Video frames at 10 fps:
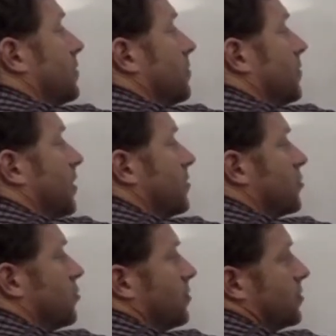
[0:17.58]
make
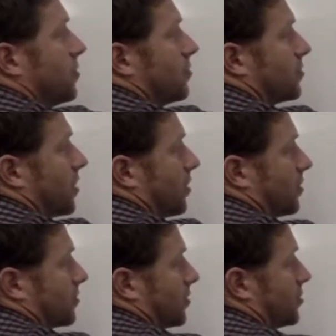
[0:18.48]
Scooby's nose kind of looks
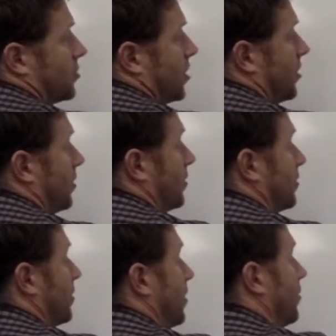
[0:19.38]
like a giant guitar